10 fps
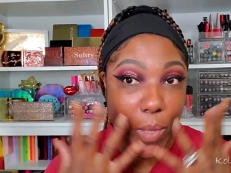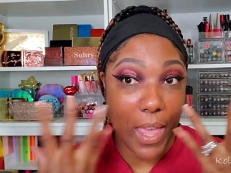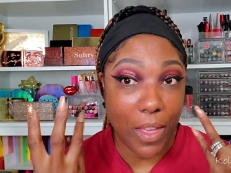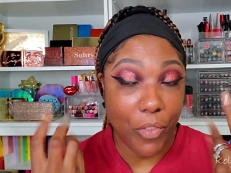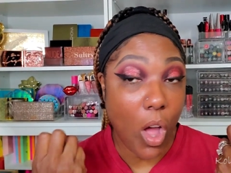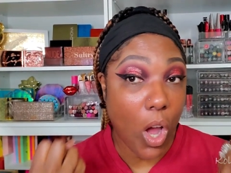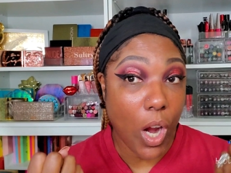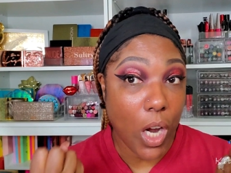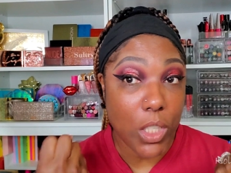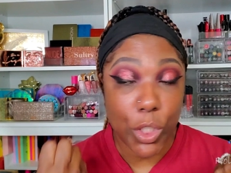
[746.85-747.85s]
we have
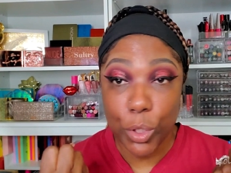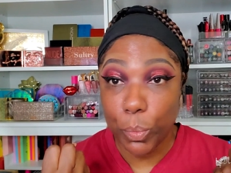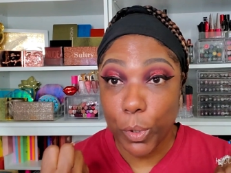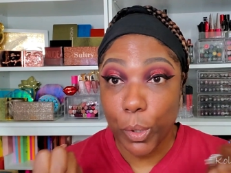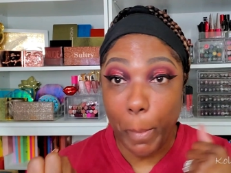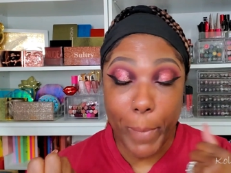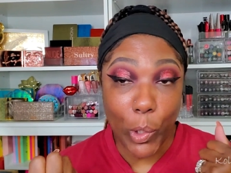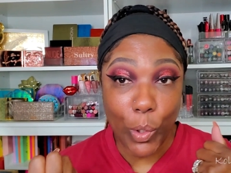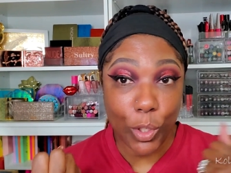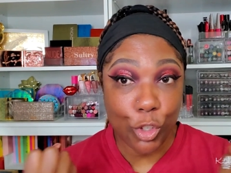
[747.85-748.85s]
our super
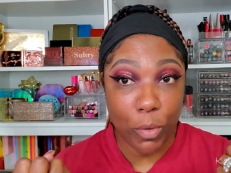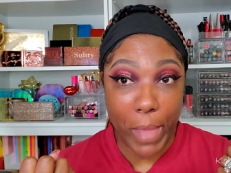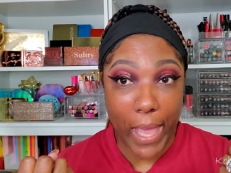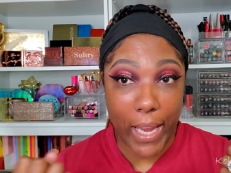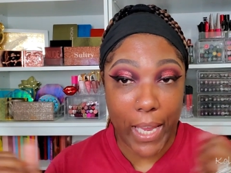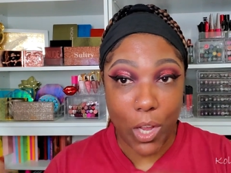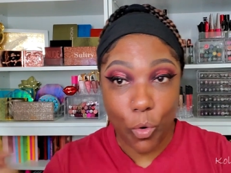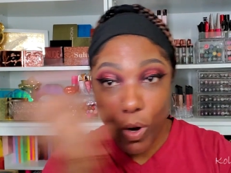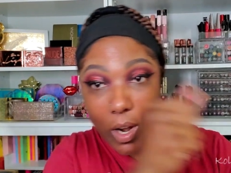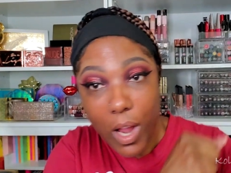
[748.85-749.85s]
bold, dramatic,
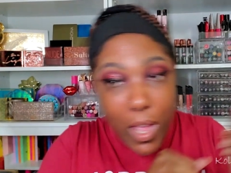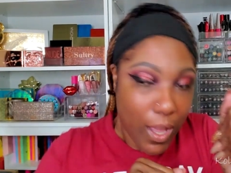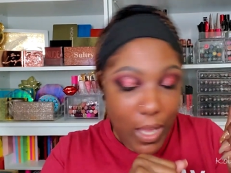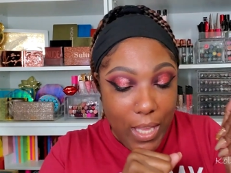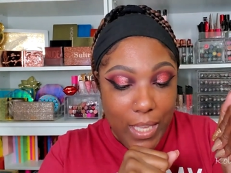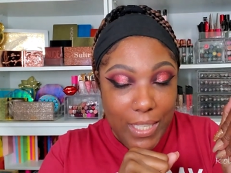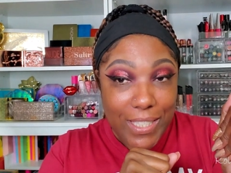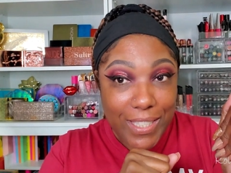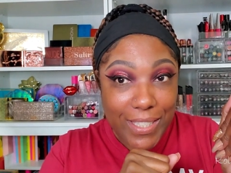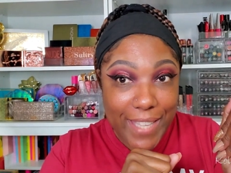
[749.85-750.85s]
or
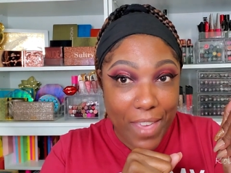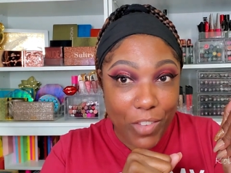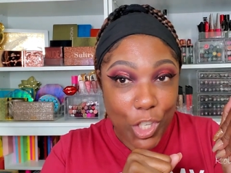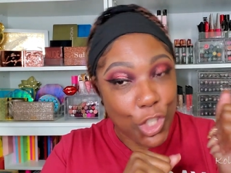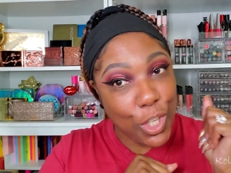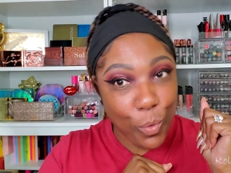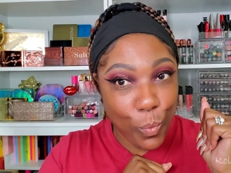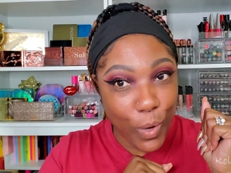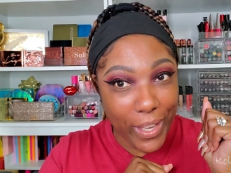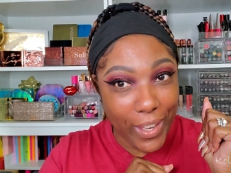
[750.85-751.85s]
savage
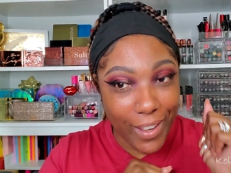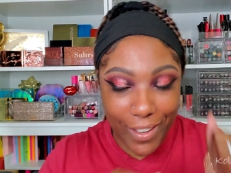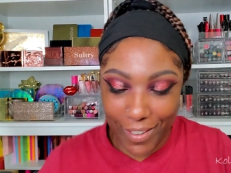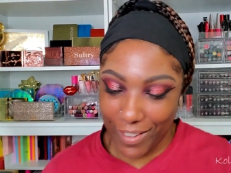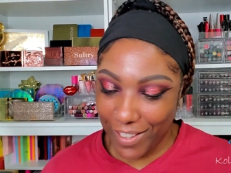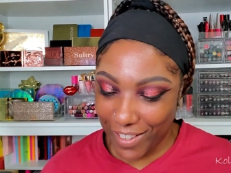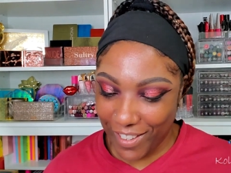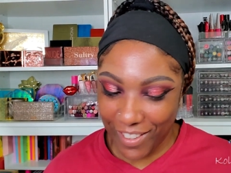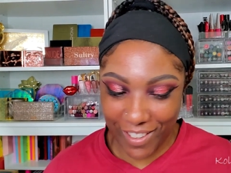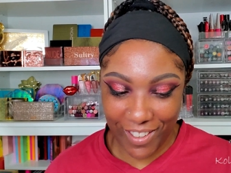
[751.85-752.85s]
wing.
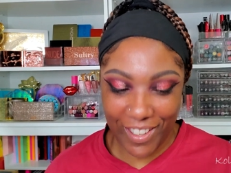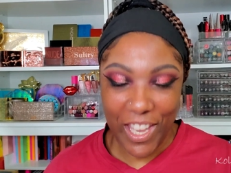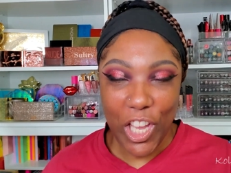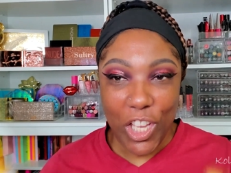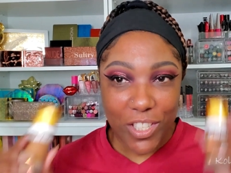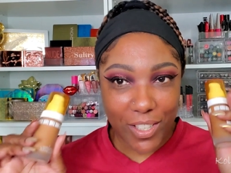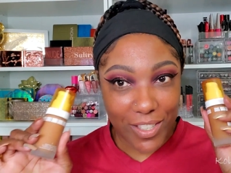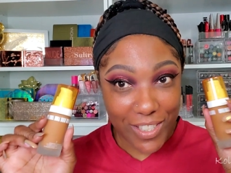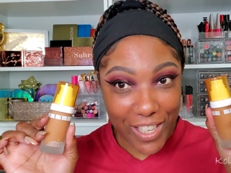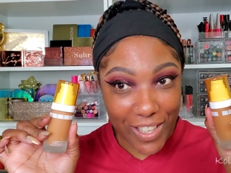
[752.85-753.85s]
So
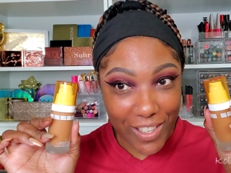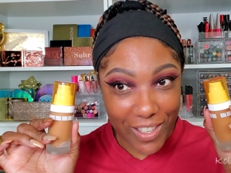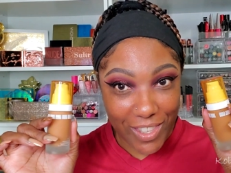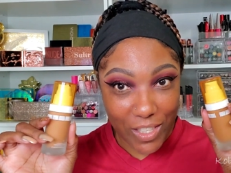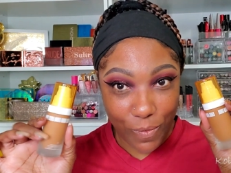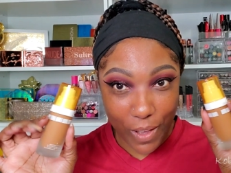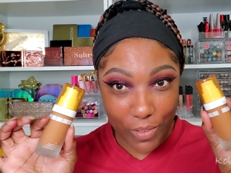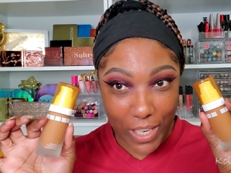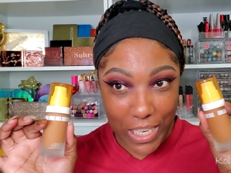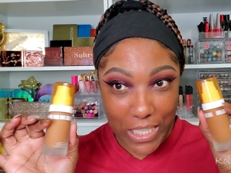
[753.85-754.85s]
let's take a look at these
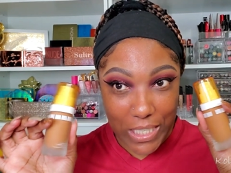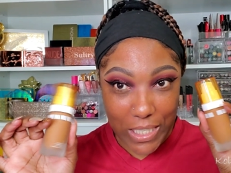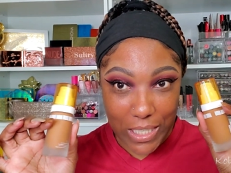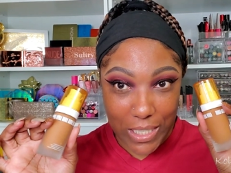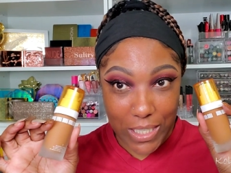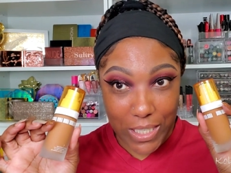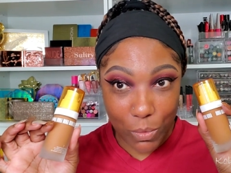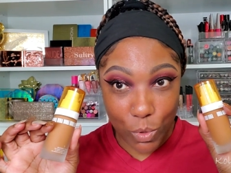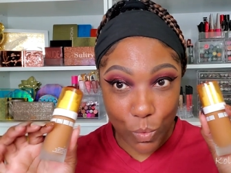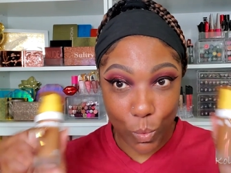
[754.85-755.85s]
foundations and see
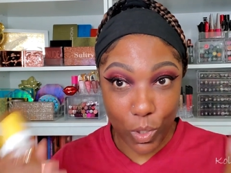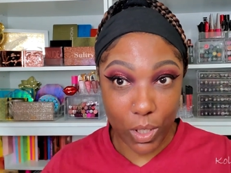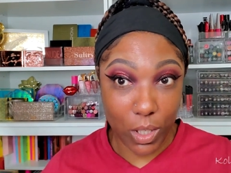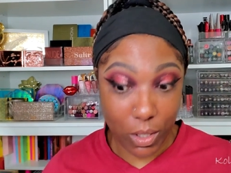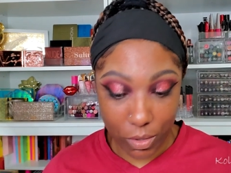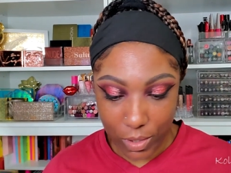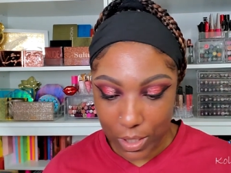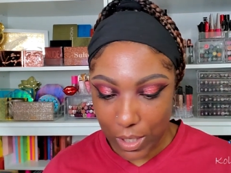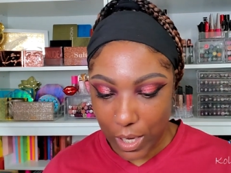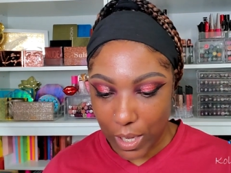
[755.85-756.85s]
which one we're going to use
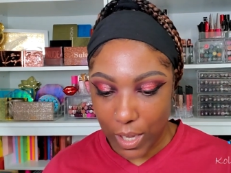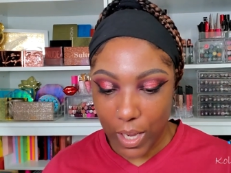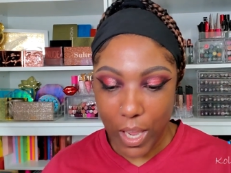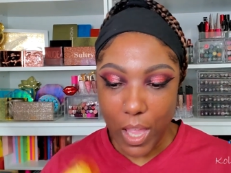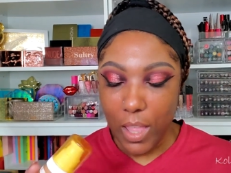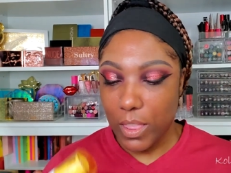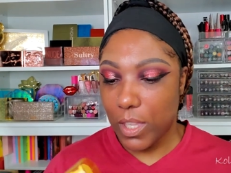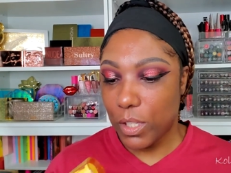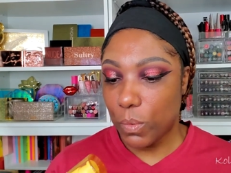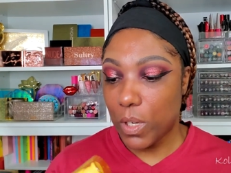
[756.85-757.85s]
today.
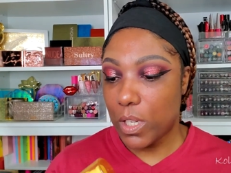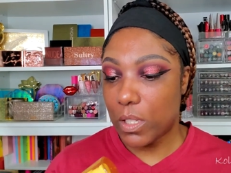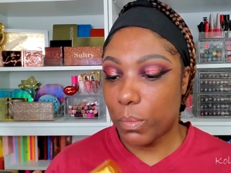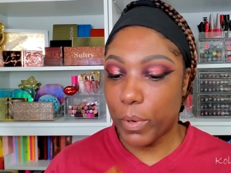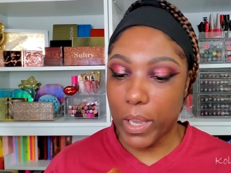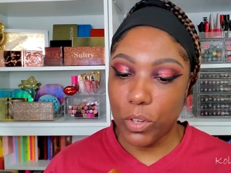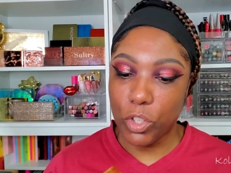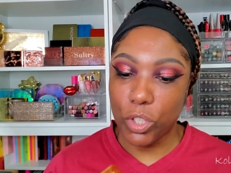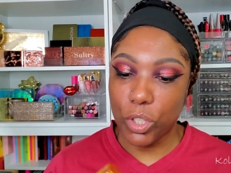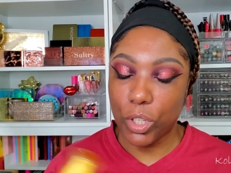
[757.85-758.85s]
This one is the Brown
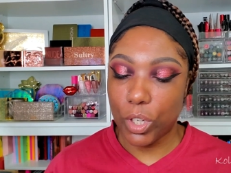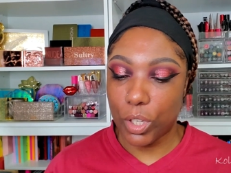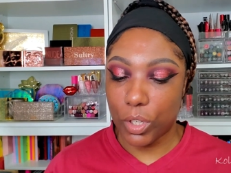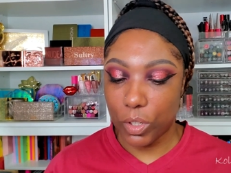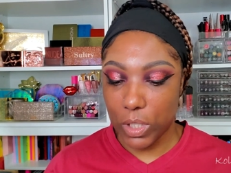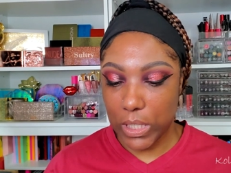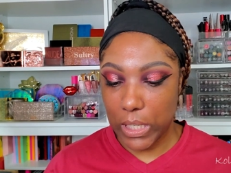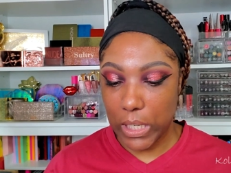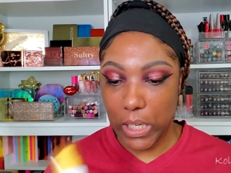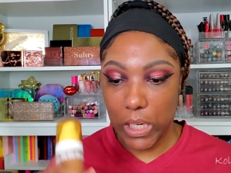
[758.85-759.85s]
Sugar
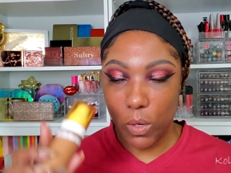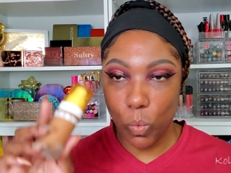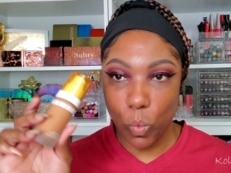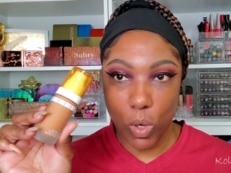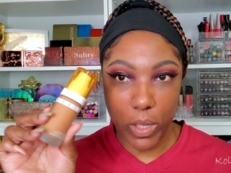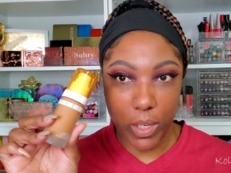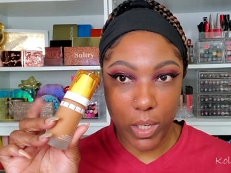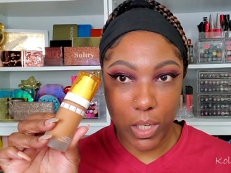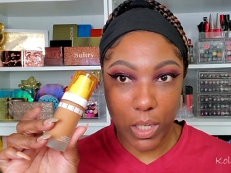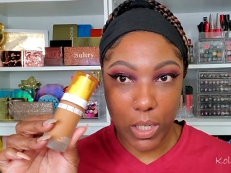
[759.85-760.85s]

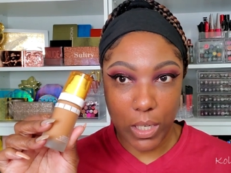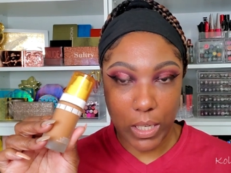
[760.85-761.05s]
T1N.